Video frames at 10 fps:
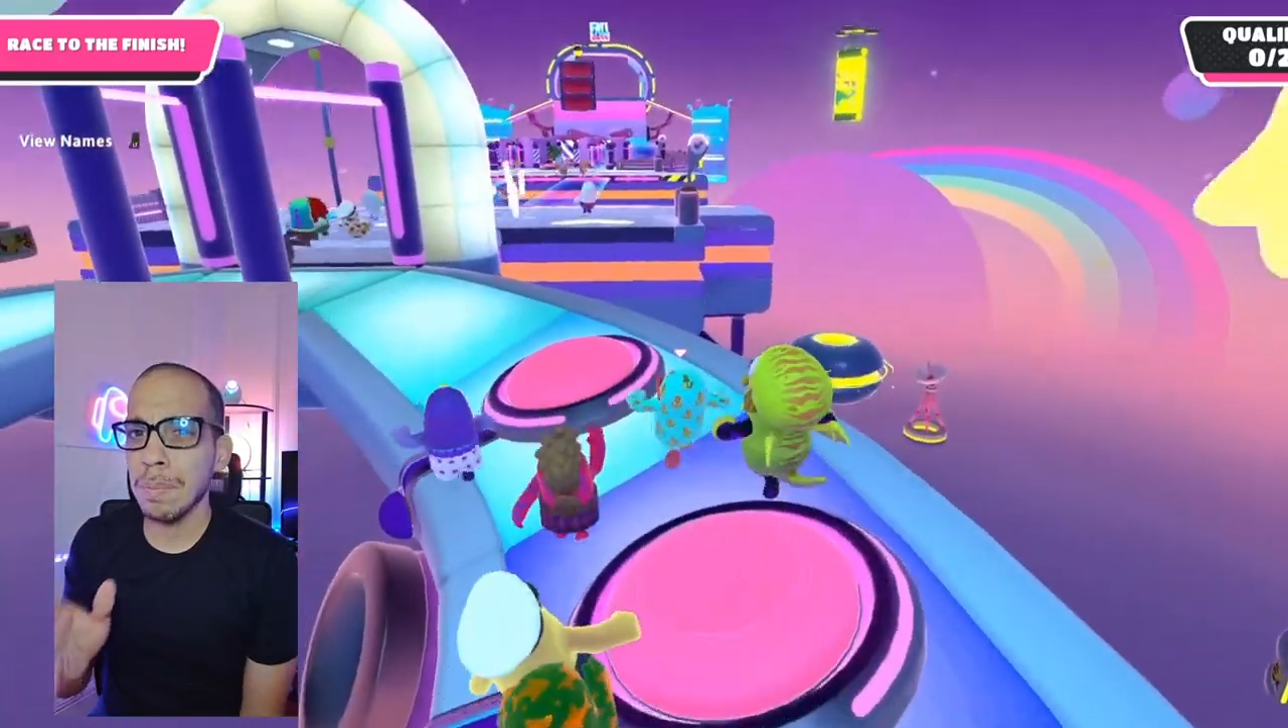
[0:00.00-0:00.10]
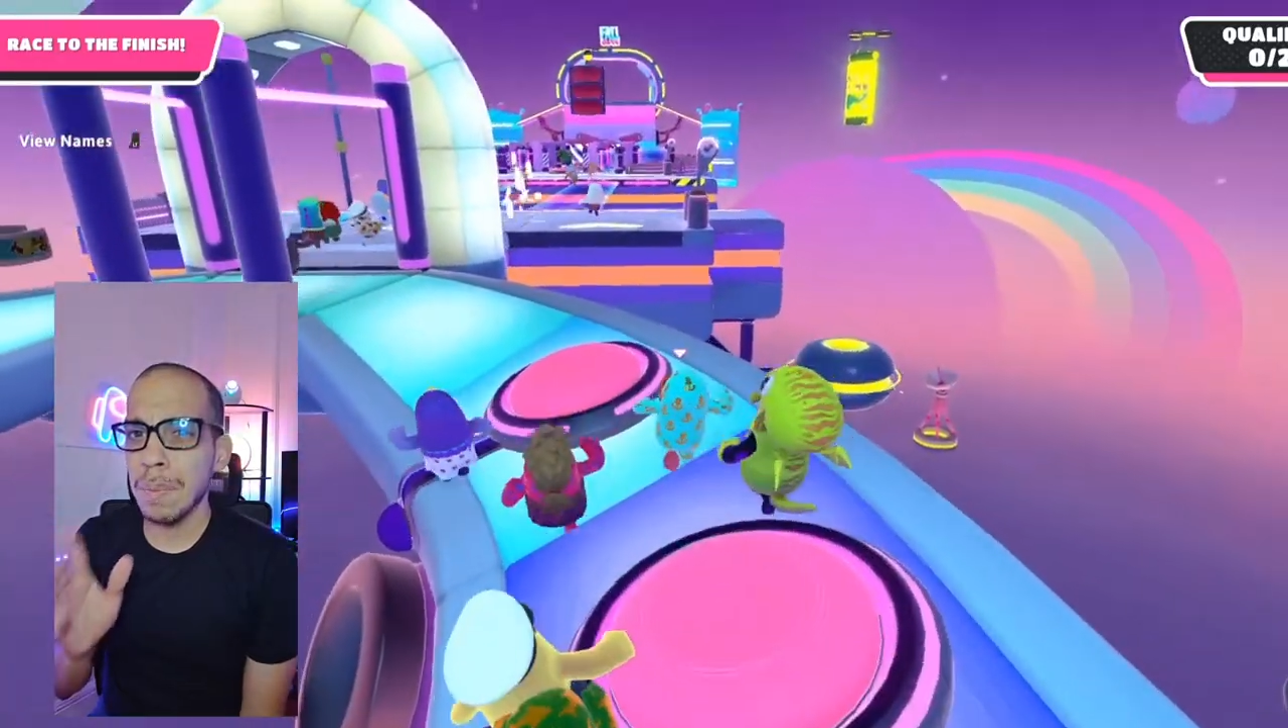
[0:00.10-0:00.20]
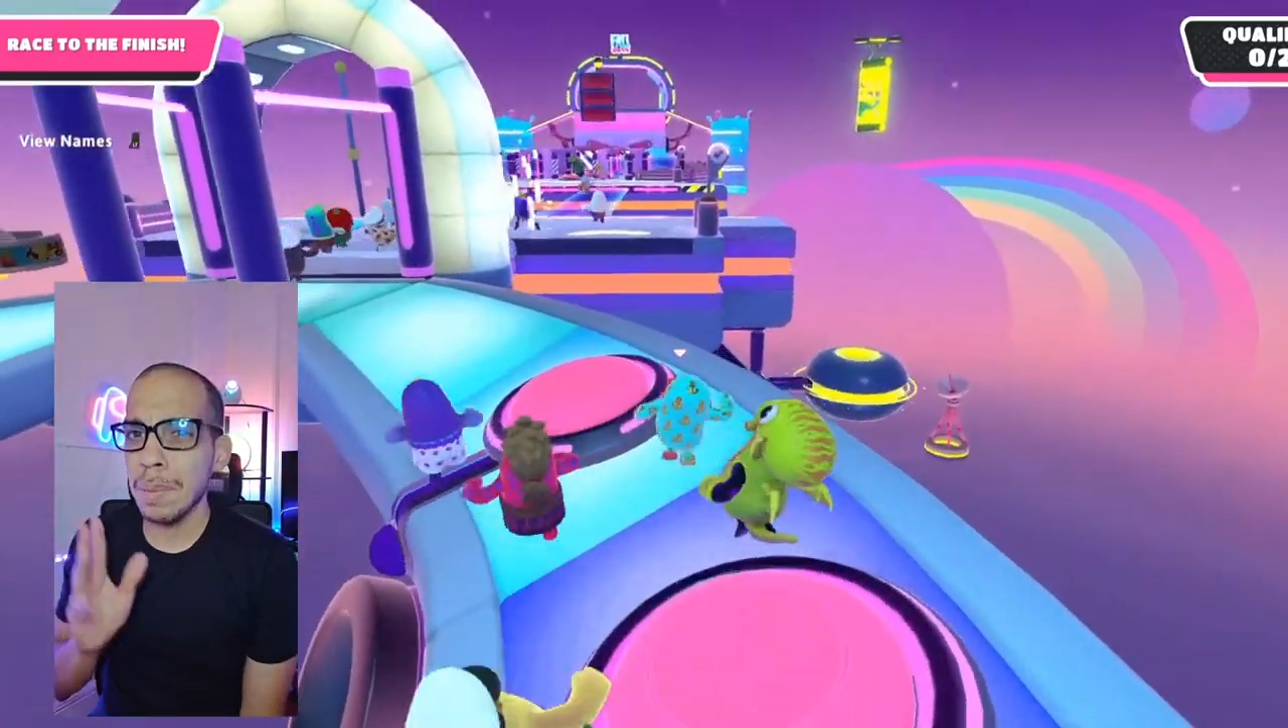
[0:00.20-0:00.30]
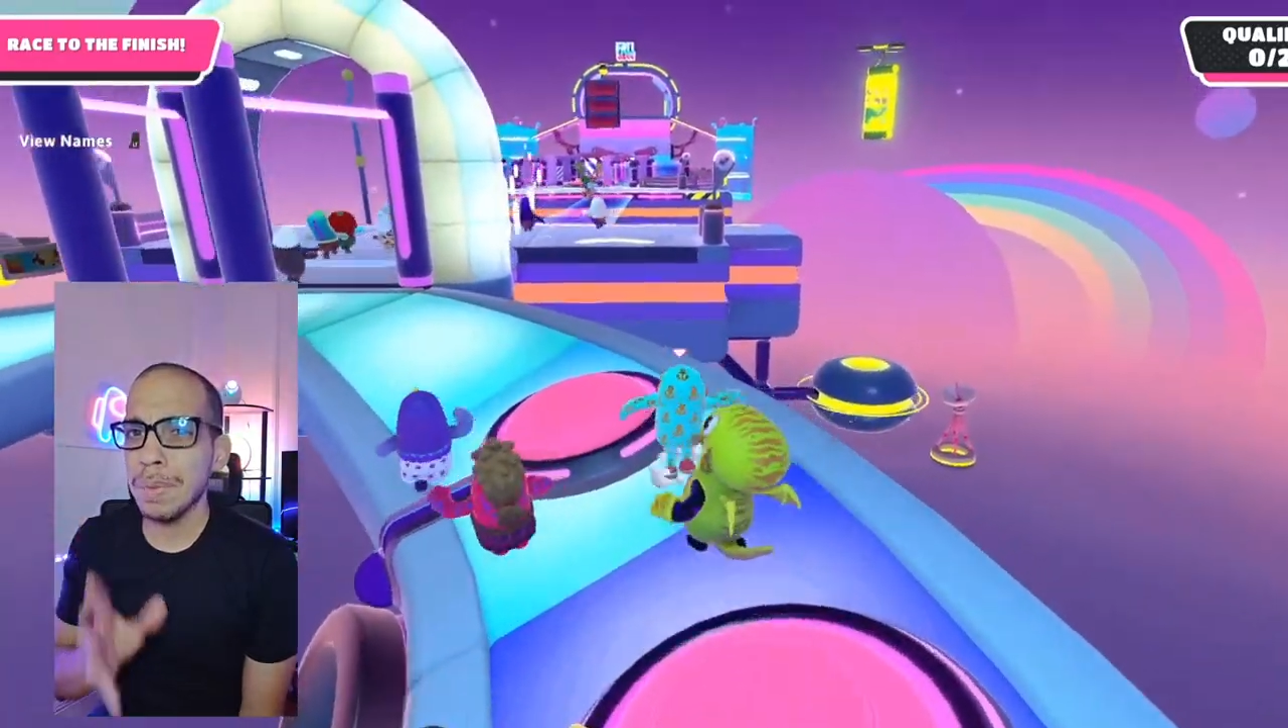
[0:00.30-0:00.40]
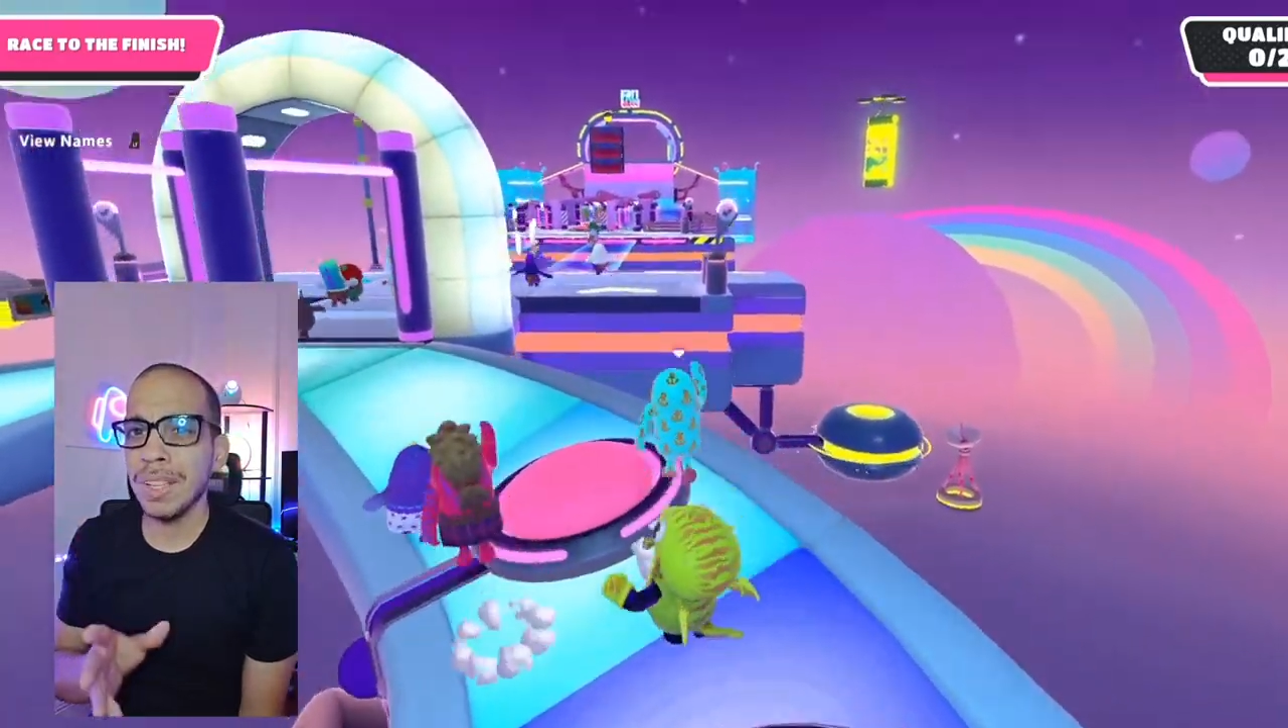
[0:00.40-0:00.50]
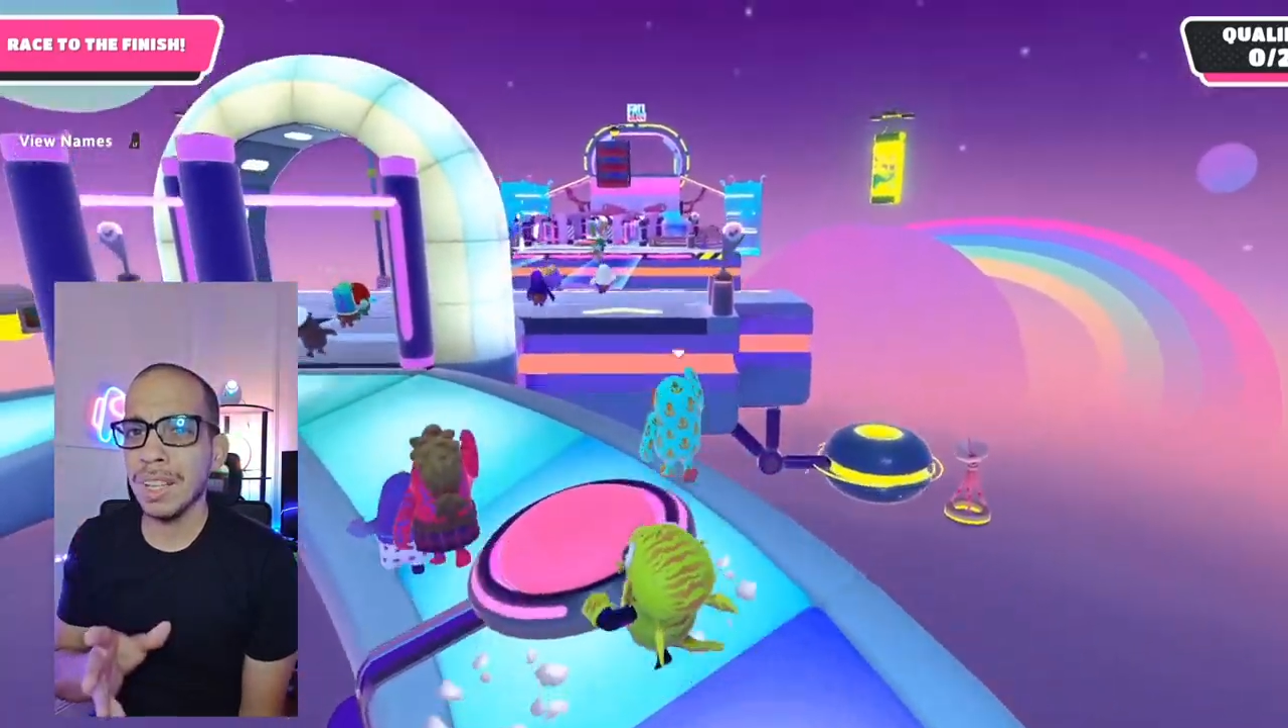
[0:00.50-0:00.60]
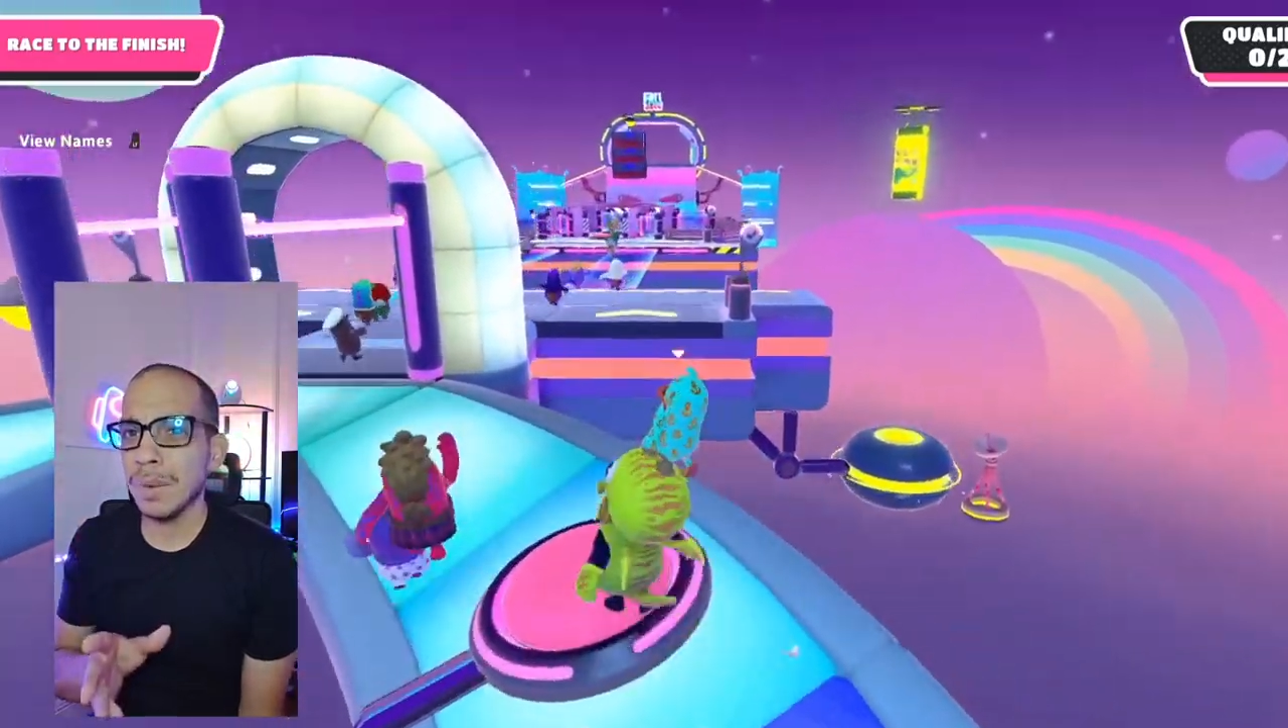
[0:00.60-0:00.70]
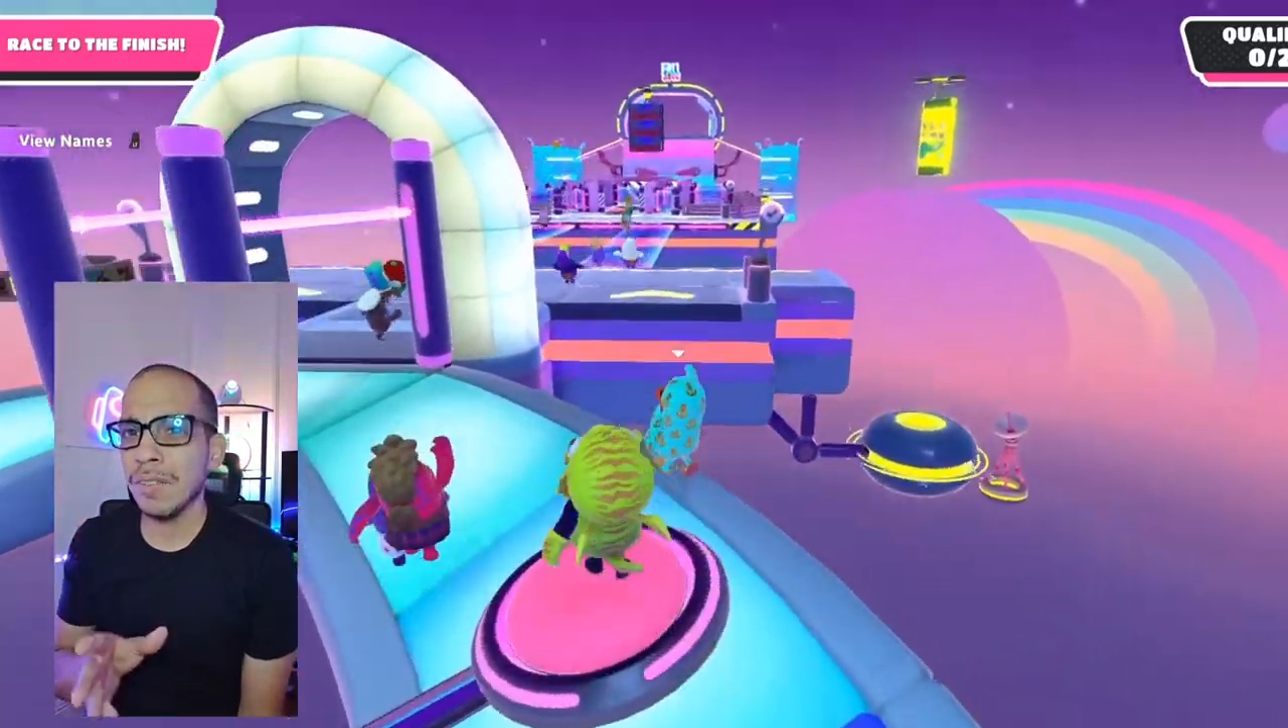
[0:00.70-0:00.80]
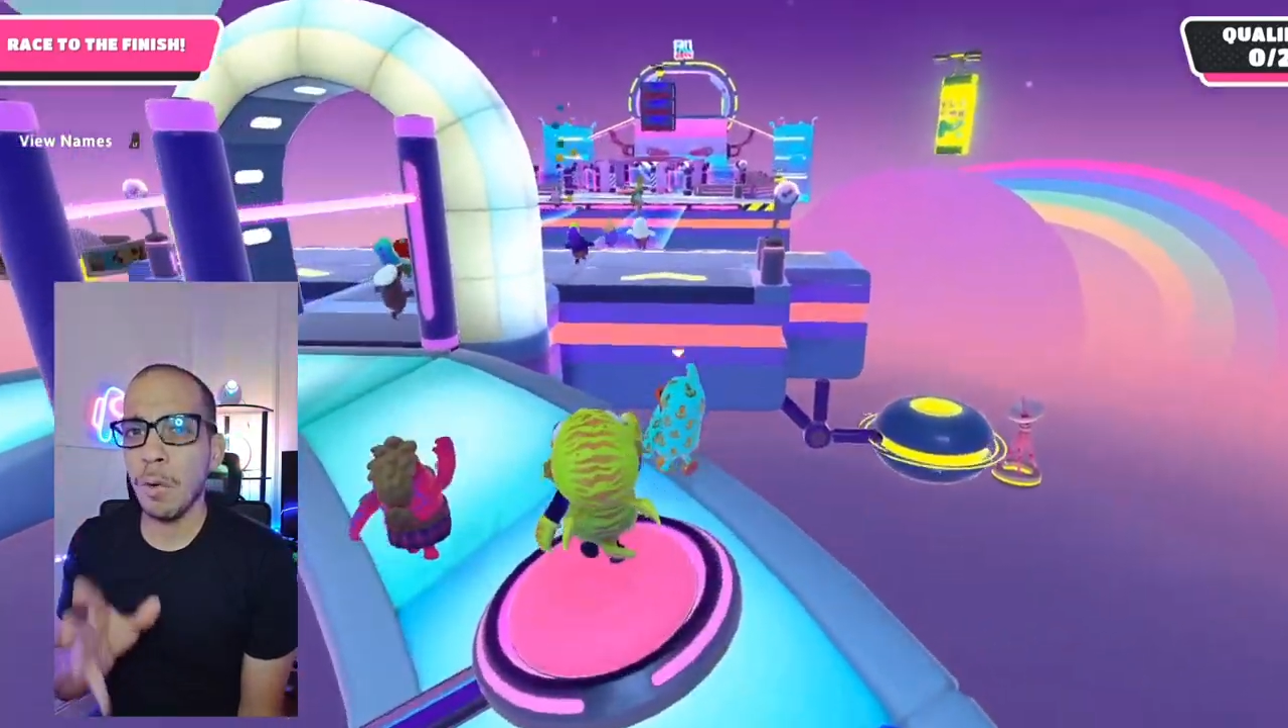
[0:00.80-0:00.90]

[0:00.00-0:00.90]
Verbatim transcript: might be a little bit